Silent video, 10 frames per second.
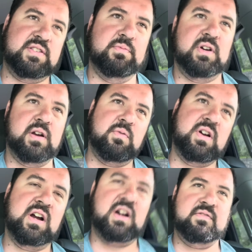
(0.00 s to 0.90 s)
and we're going to
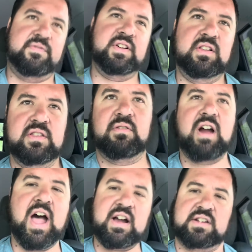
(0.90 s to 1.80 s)
work on filling the
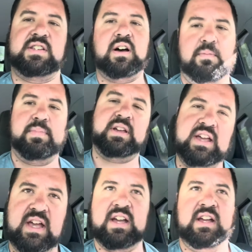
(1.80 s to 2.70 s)
racks up
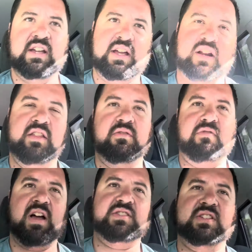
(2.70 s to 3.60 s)
and getting the
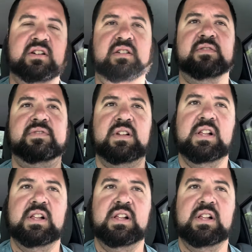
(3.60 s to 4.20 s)
rest of